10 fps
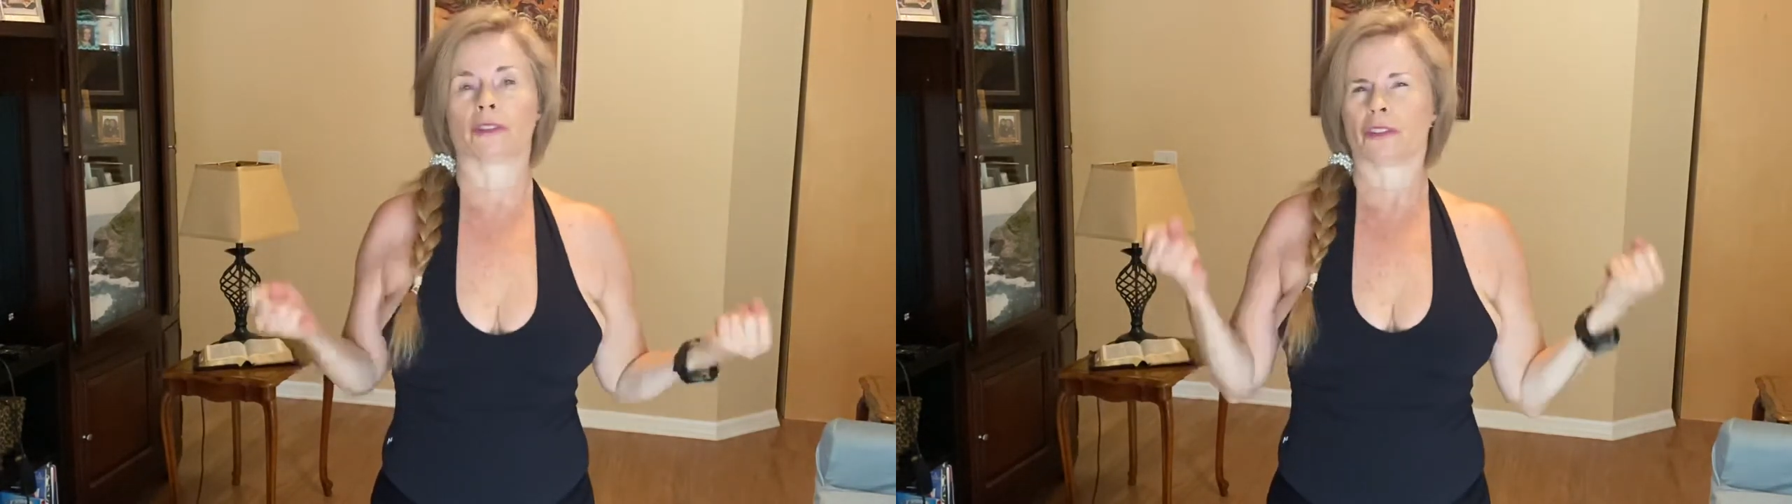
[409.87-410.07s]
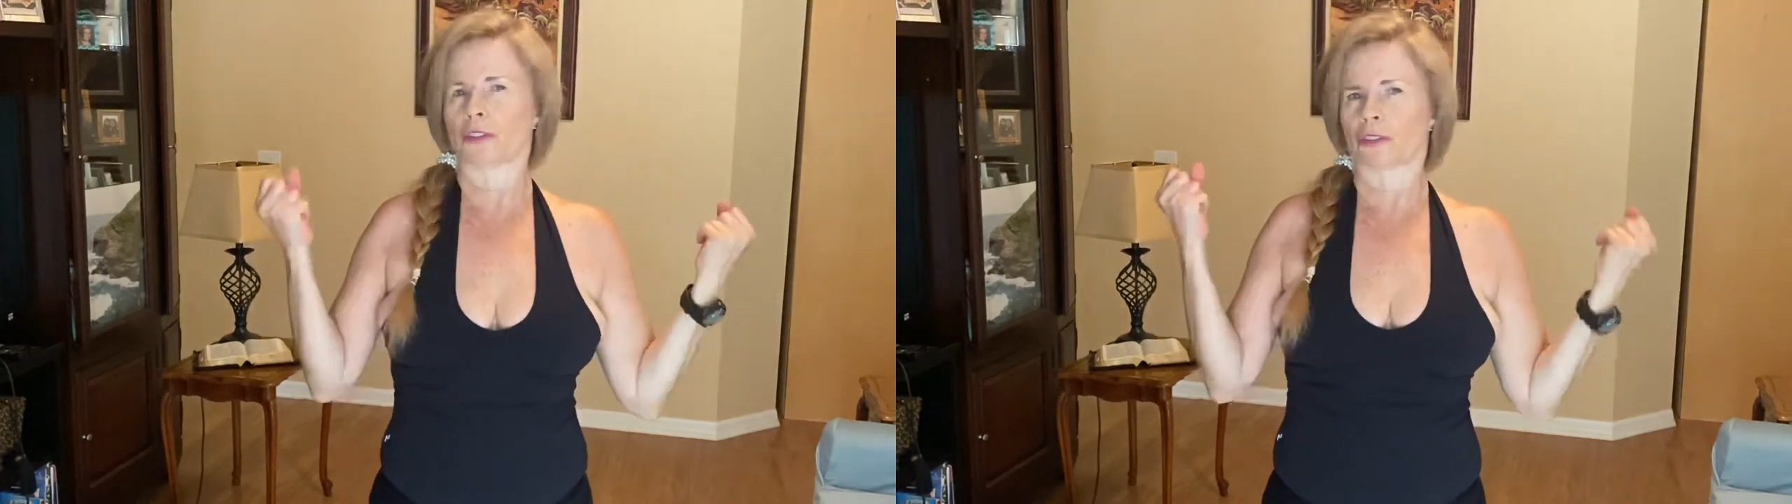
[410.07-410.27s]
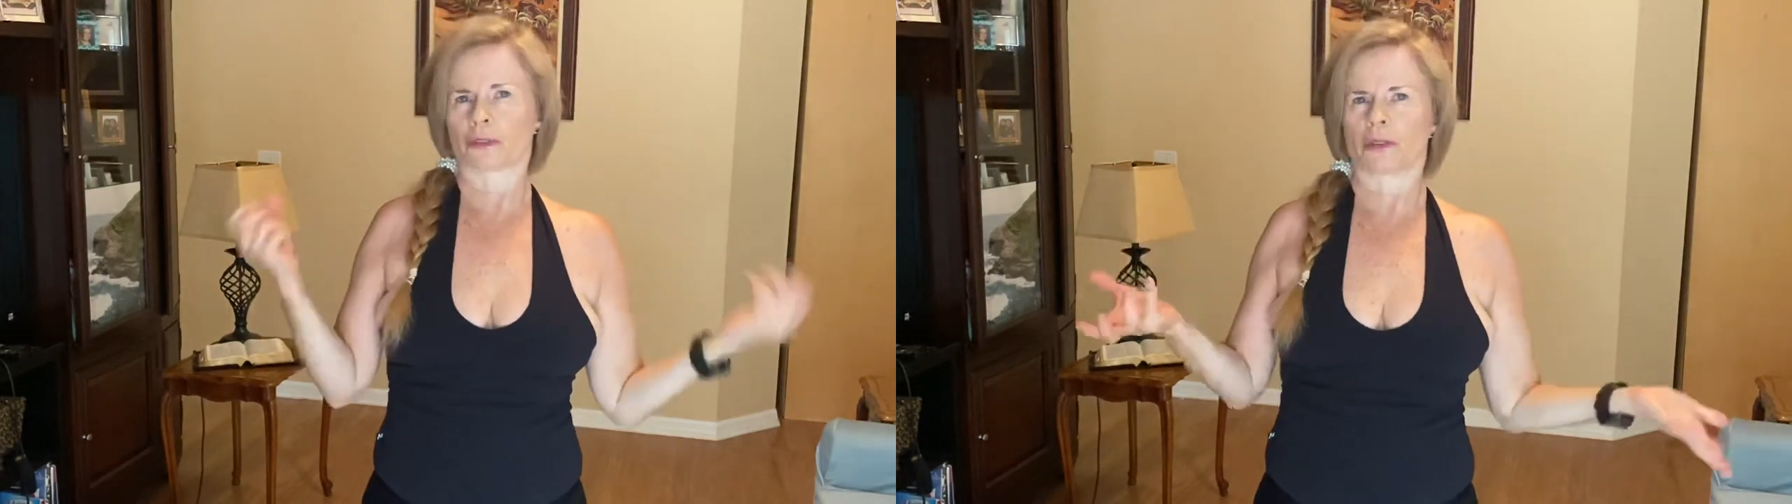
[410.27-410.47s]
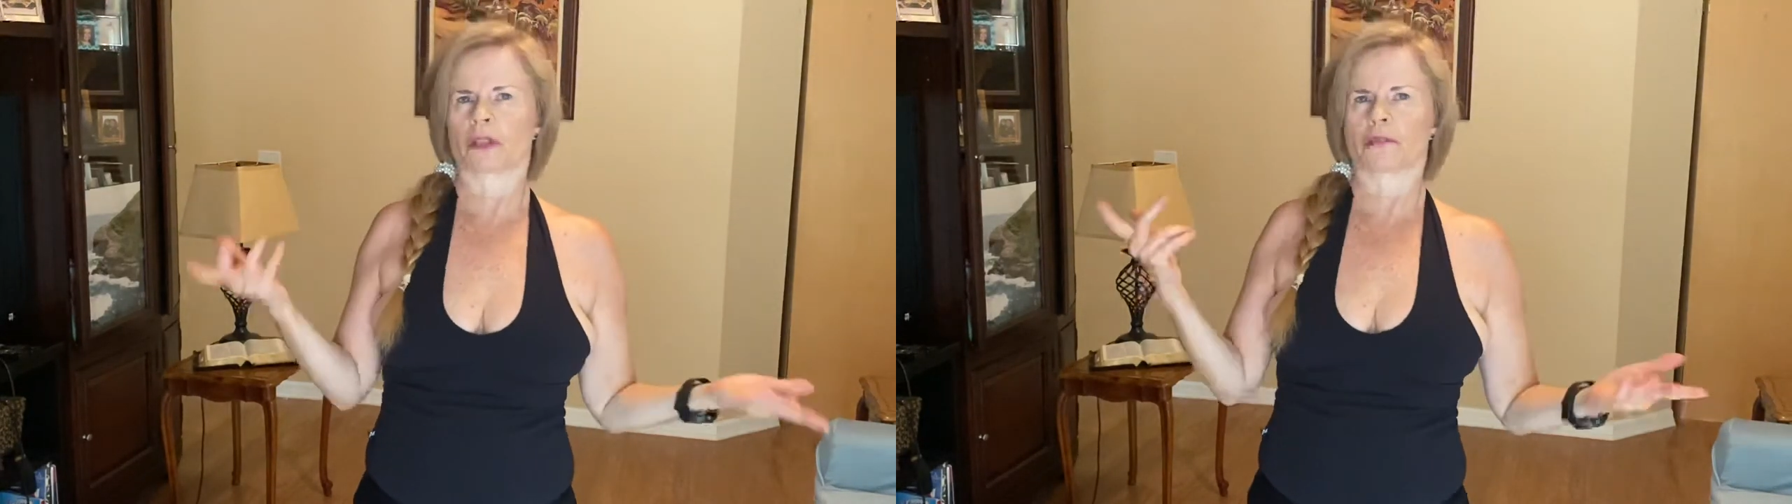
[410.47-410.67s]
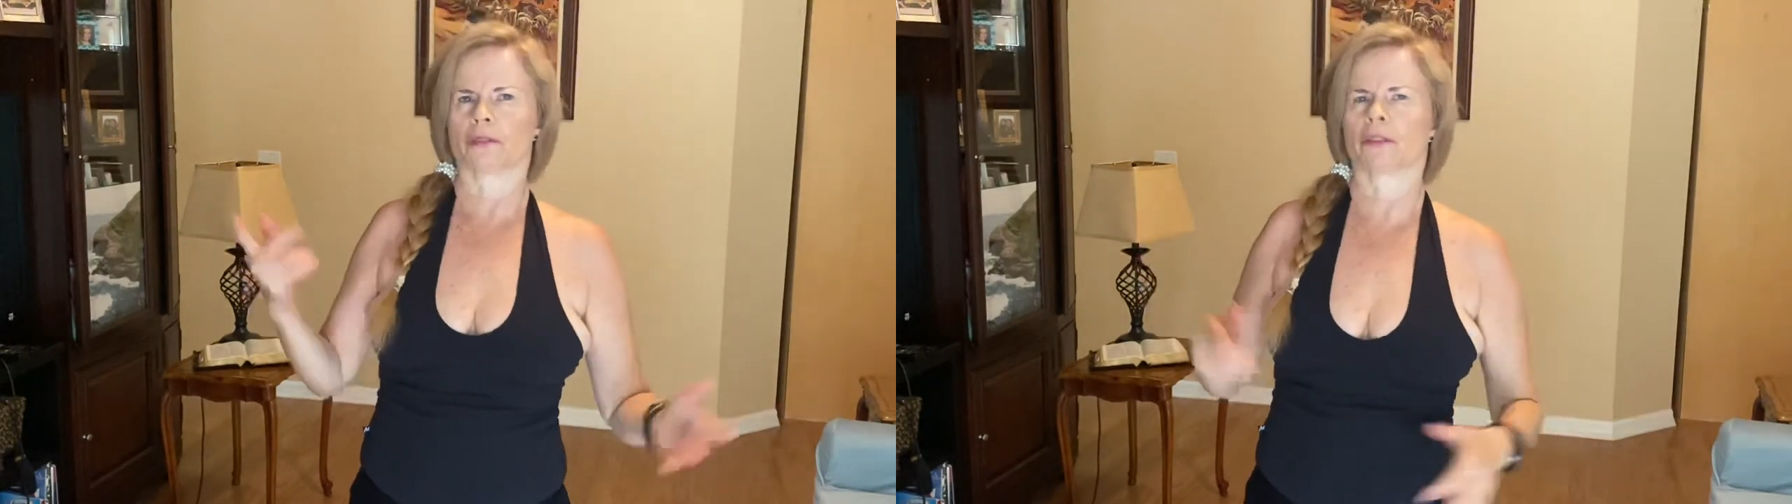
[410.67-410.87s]
This is
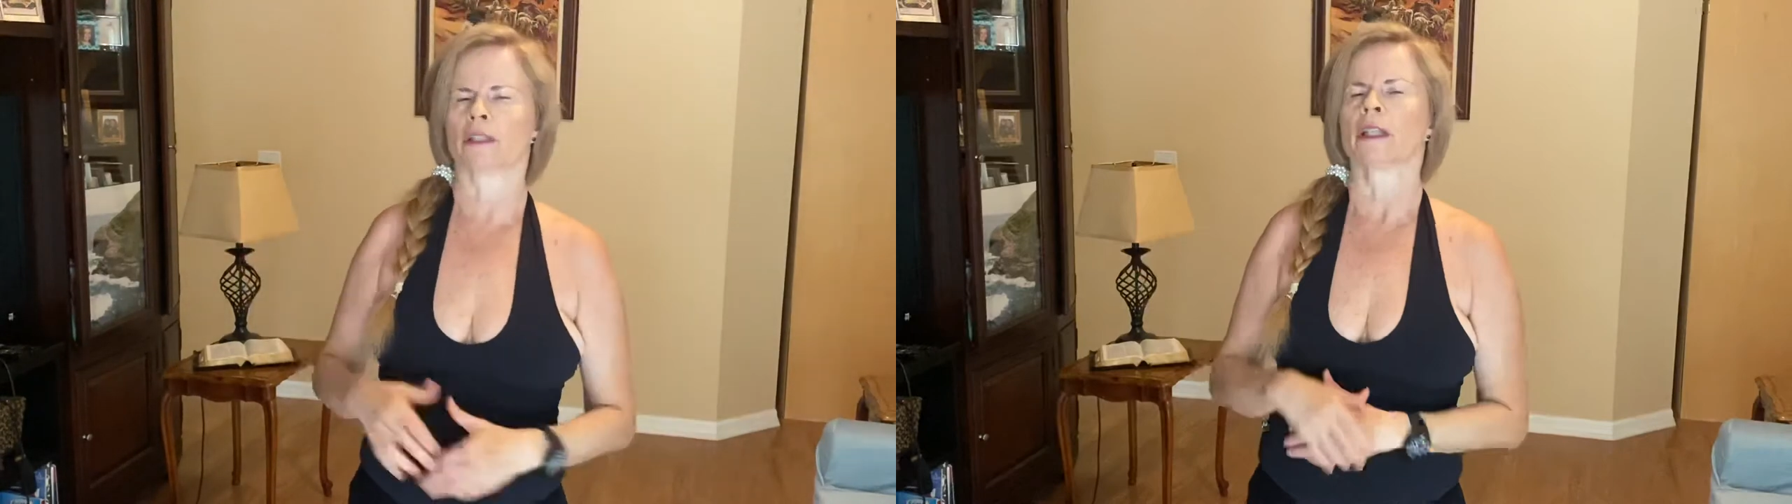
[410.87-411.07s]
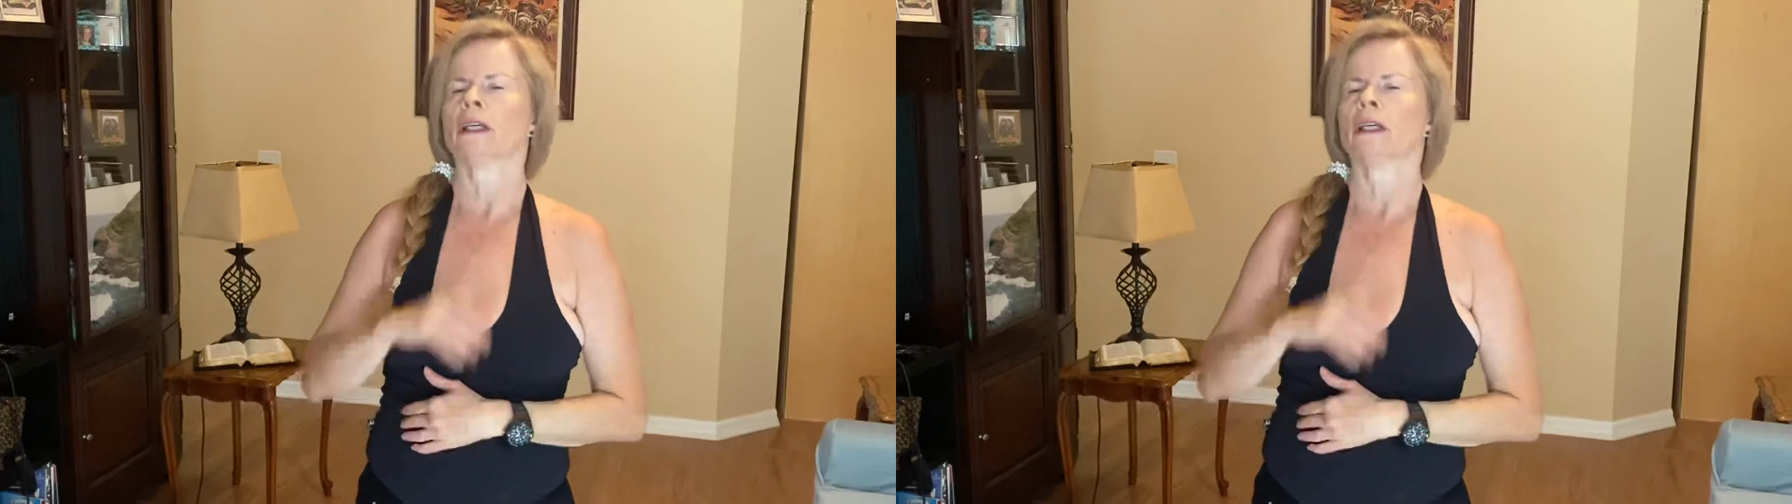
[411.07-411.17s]
great for